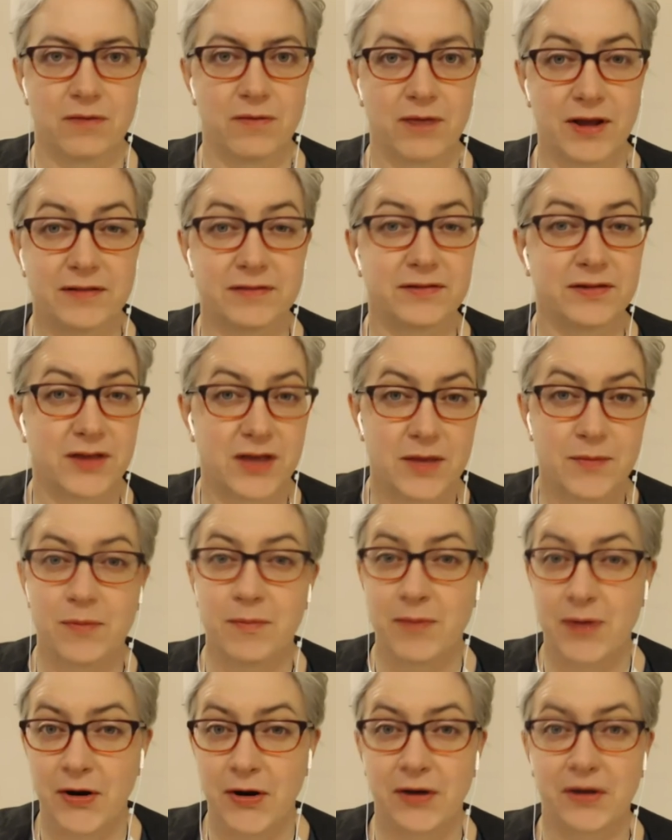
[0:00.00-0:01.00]
right, is to keep
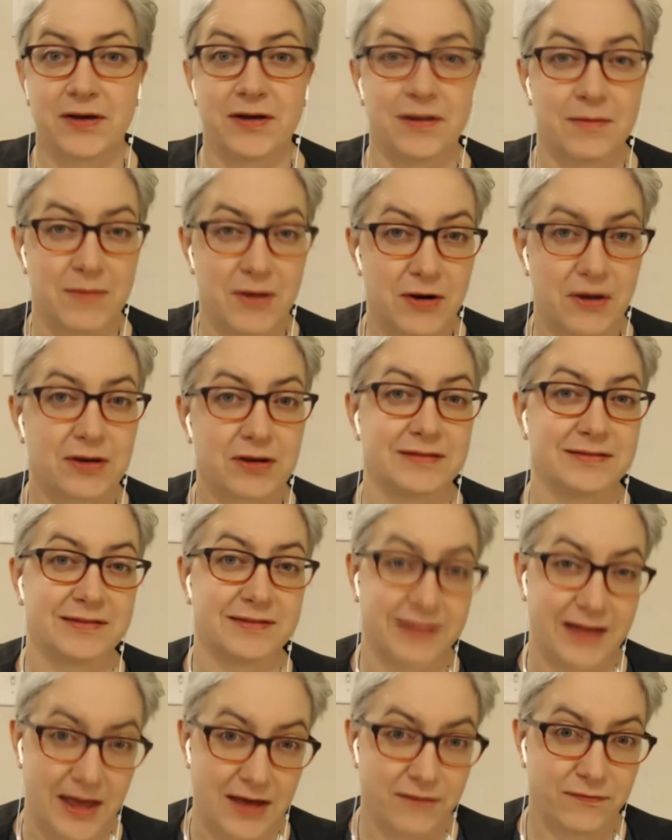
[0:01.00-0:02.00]
America and Americans
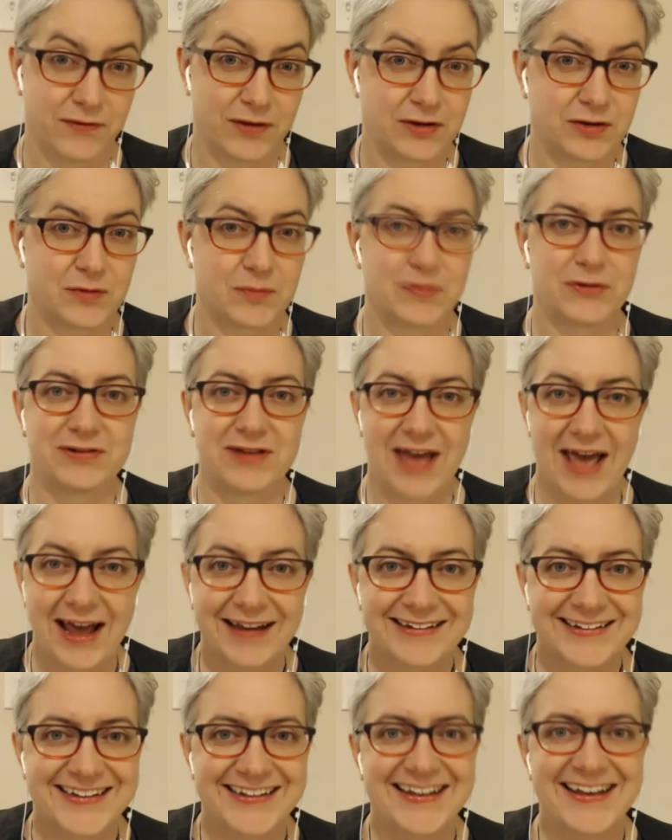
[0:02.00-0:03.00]
safe and to
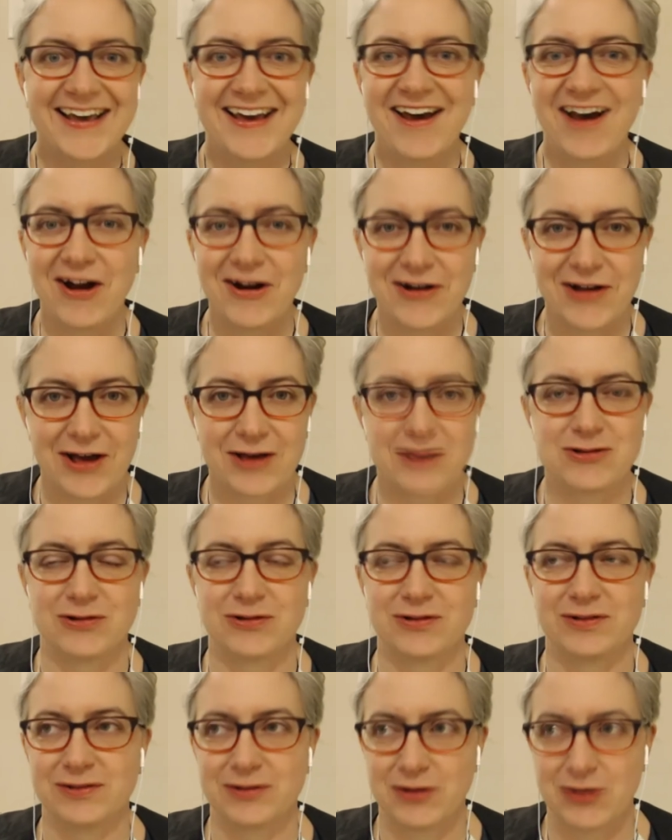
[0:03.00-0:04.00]
protect our national
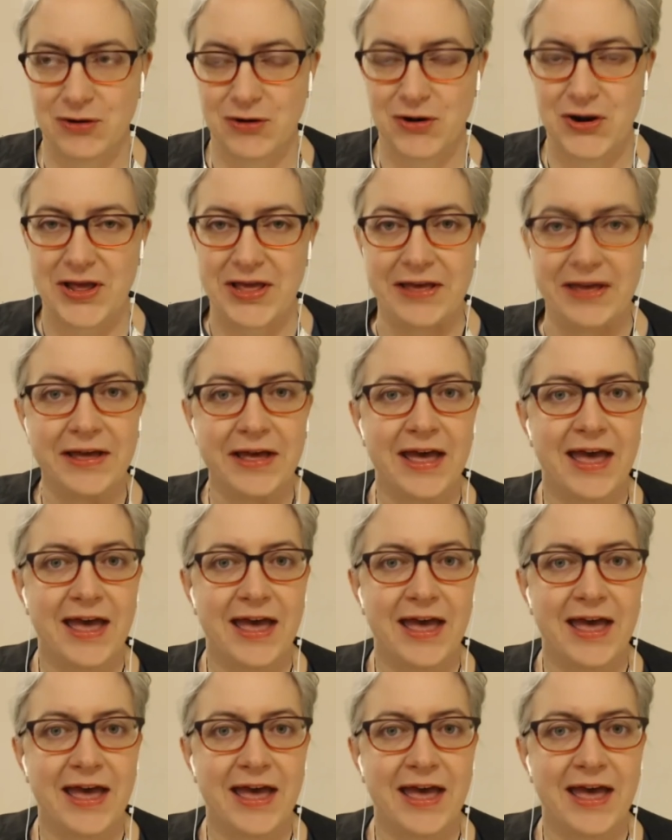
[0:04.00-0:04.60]
security.